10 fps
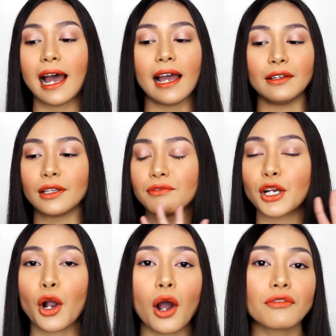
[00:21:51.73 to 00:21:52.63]
I love
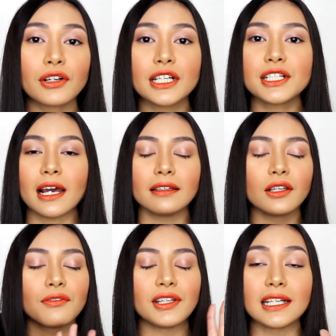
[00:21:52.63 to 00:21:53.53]
the coverage. I
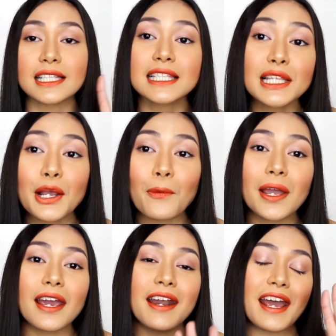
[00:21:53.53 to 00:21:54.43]
love that it's
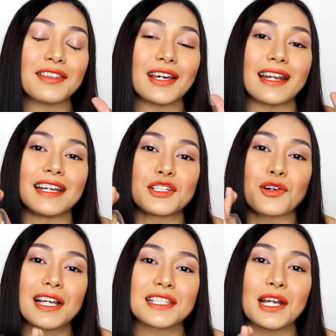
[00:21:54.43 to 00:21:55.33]
liquid and then it
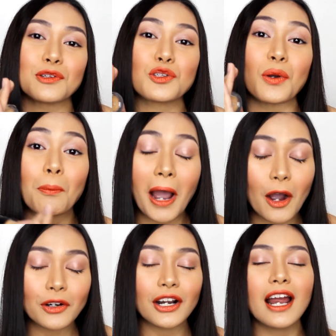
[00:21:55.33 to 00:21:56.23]
dries down to a
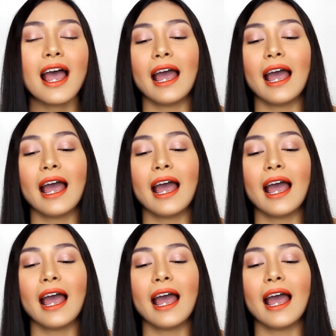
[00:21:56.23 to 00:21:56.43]
powder.